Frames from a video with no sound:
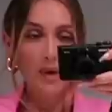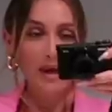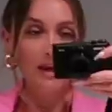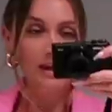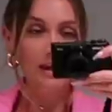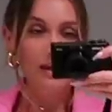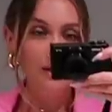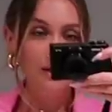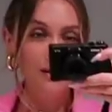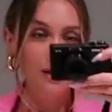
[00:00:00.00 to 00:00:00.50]

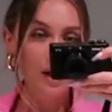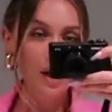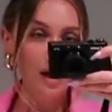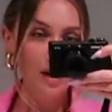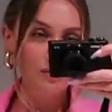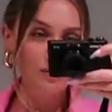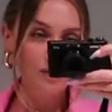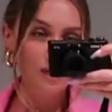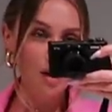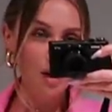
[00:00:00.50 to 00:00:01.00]
pink
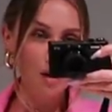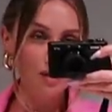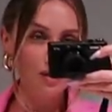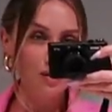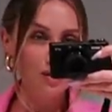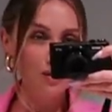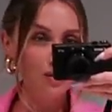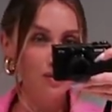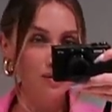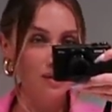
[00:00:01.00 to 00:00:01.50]
Zara
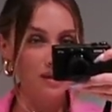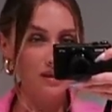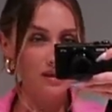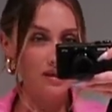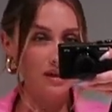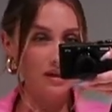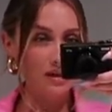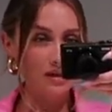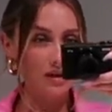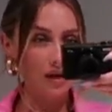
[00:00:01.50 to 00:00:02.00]
shorts
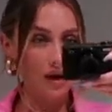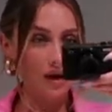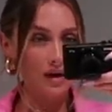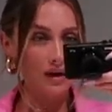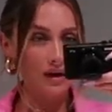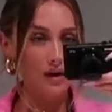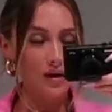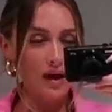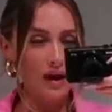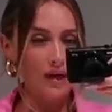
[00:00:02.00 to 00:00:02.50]
underneath
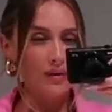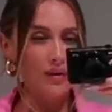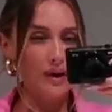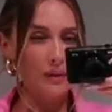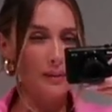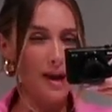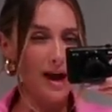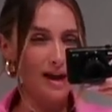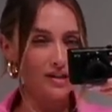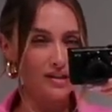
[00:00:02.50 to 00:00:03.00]
that
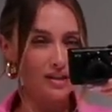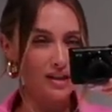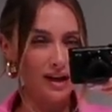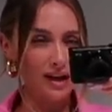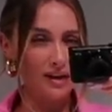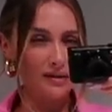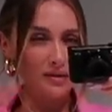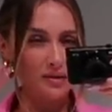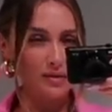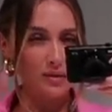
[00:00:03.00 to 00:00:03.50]
match
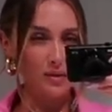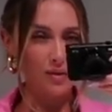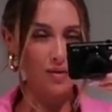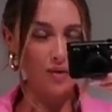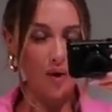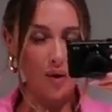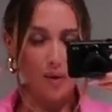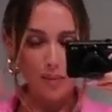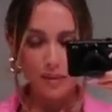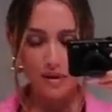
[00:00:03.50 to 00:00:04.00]
that sort of
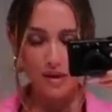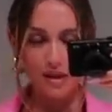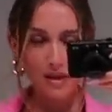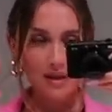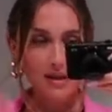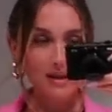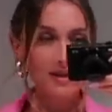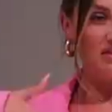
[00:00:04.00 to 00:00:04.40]
cropped